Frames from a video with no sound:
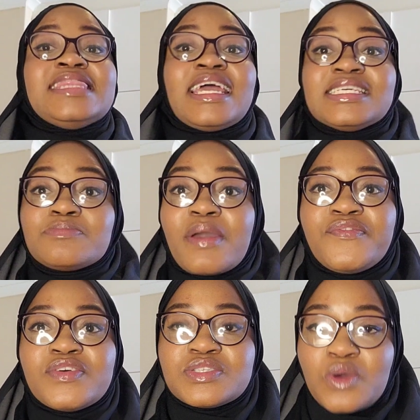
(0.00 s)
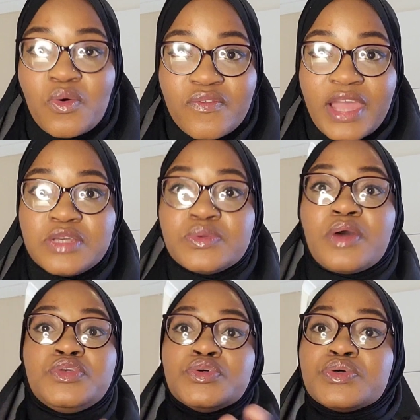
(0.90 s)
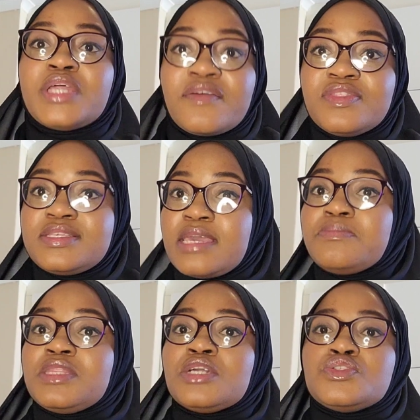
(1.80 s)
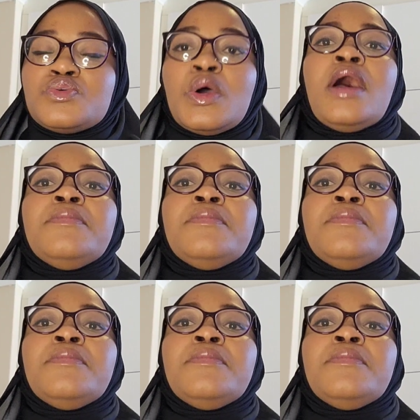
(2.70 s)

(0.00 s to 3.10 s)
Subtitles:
That is my first core value. Now you could have the same thing too,